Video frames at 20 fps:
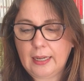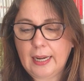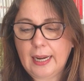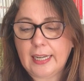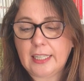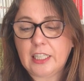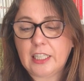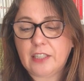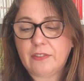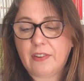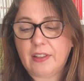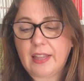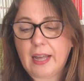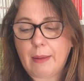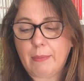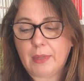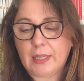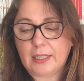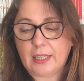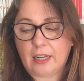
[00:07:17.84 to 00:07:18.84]
It is for
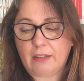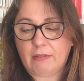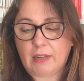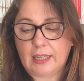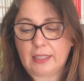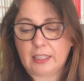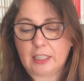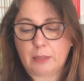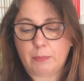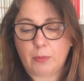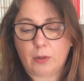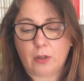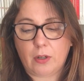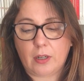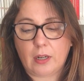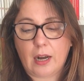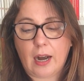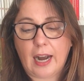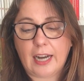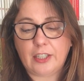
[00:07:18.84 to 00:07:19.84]
them that I write this book.
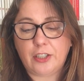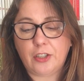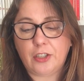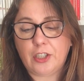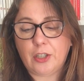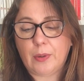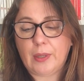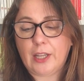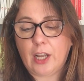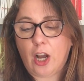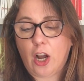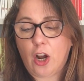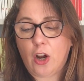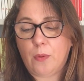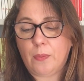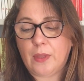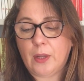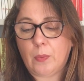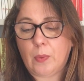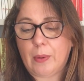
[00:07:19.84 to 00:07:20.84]
I do so in the
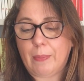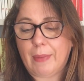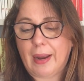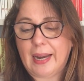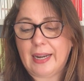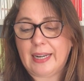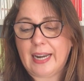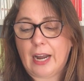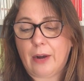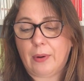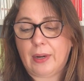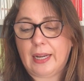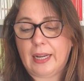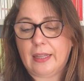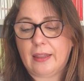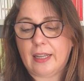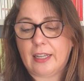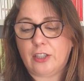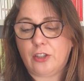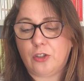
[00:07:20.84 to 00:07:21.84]
hope that we may now hear
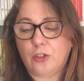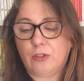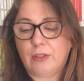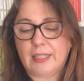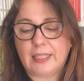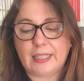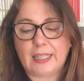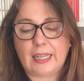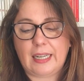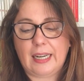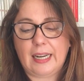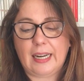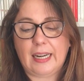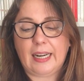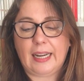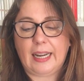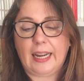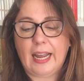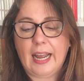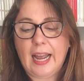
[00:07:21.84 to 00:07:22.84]
their stories
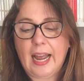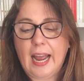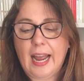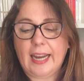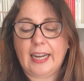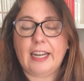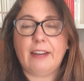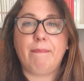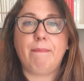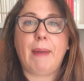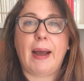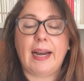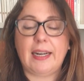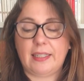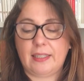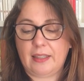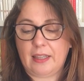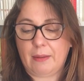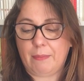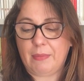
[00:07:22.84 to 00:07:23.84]
clearly and give back
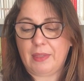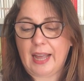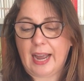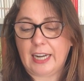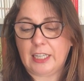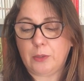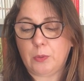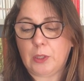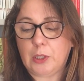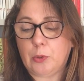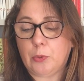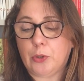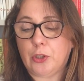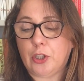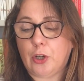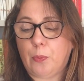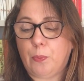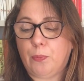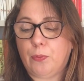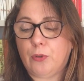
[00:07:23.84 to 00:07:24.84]
to them that which was
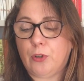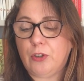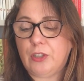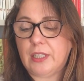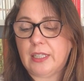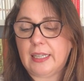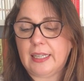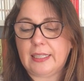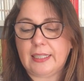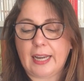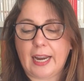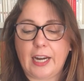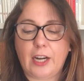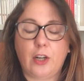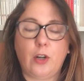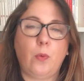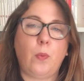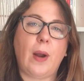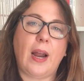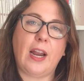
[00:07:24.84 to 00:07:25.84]
so brutally taken
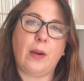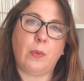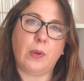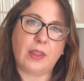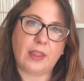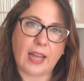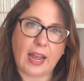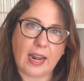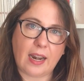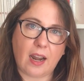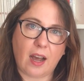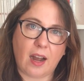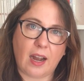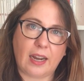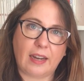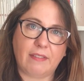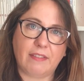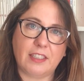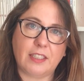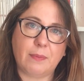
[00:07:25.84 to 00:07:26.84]
away with their
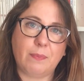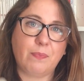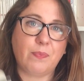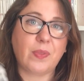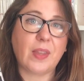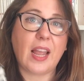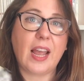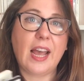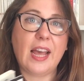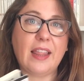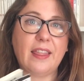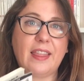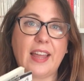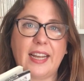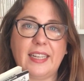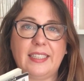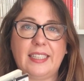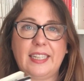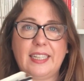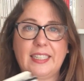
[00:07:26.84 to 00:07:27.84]
lives, their
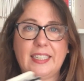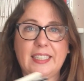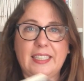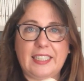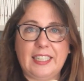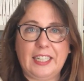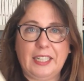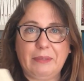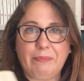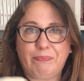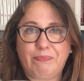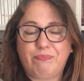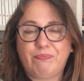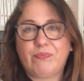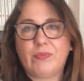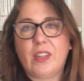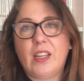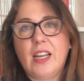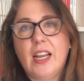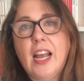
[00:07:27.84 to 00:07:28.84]
dignity.
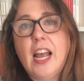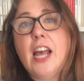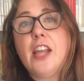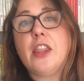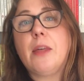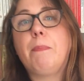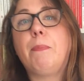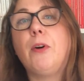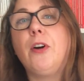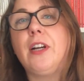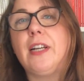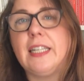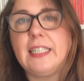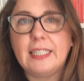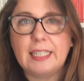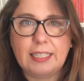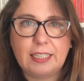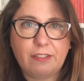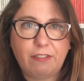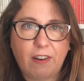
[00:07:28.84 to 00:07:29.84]
The book is
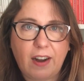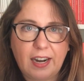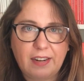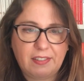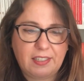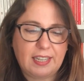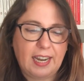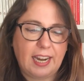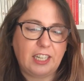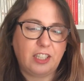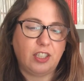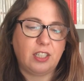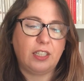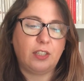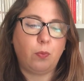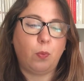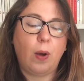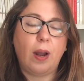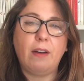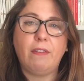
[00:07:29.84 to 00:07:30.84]
in 5
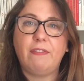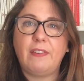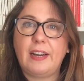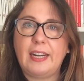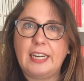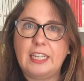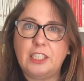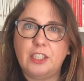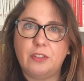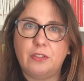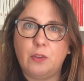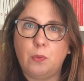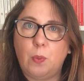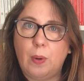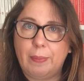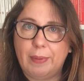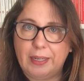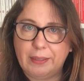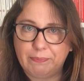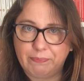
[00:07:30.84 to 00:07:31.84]
sections, one for each of the
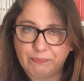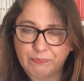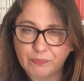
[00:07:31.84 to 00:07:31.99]
women.